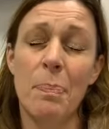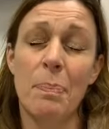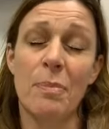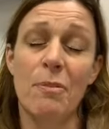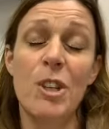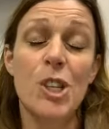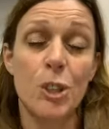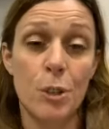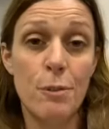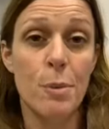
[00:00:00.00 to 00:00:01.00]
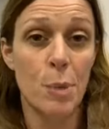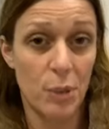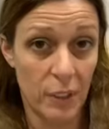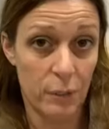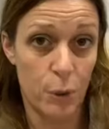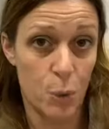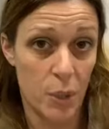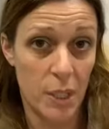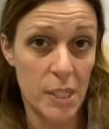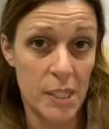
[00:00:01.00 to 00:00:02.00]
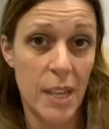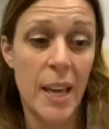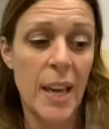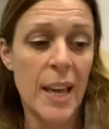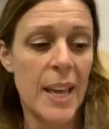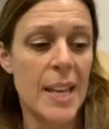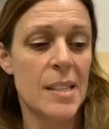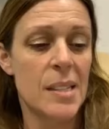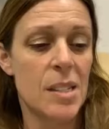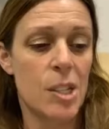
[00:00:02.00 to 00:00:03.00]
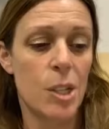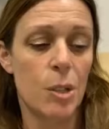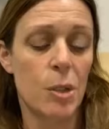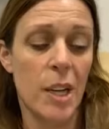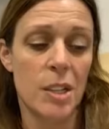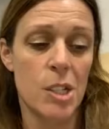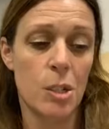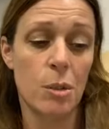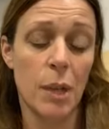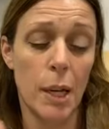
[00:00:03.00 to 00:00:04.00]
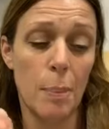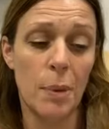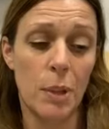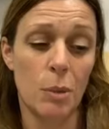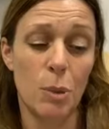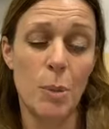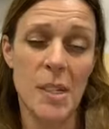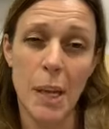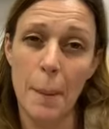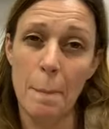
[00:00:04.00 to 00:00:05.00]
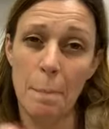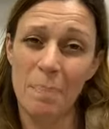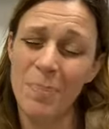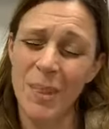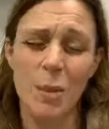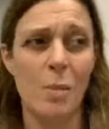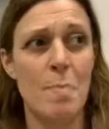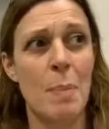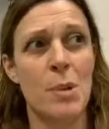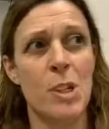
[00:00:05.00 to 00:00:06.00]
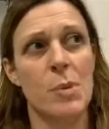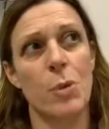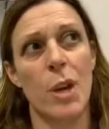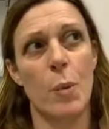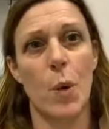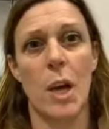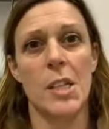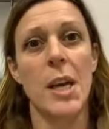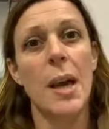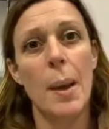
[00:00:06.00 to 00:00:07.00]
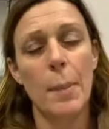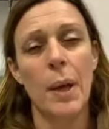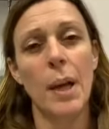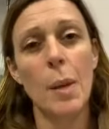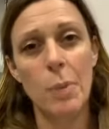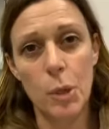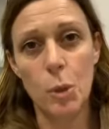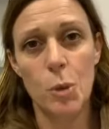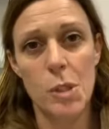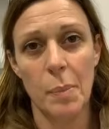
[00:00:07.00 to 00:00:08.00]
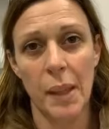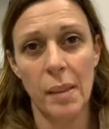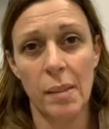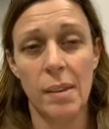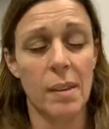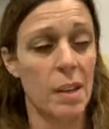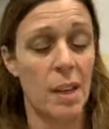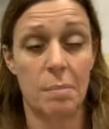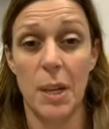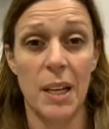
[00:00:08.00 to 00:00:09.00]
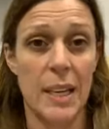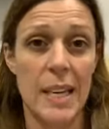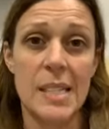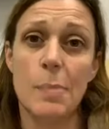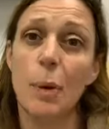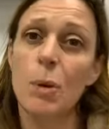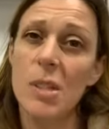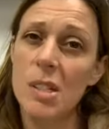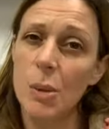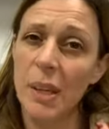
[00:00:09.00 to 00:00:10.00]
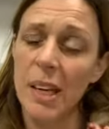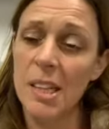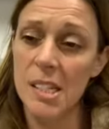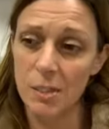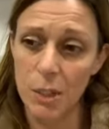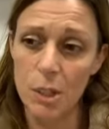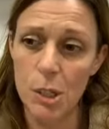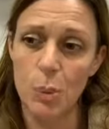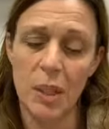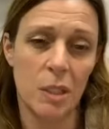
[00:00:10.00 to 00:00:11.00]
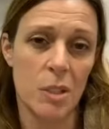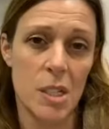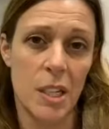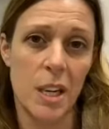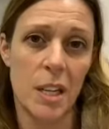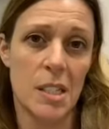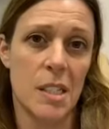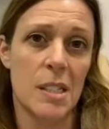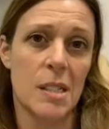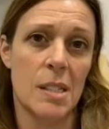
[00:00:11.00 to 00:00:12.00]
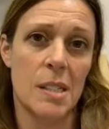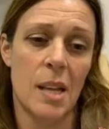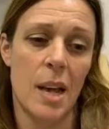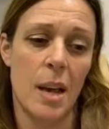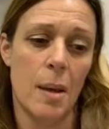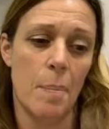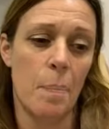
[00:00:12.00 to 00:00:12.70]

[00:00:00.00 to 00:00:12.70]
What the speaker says: vision for moving forward is to kind of do a couple of, almost like a, membership's the right word, but a couple of calls a month at least, but also doing interviews with encaustic artists, the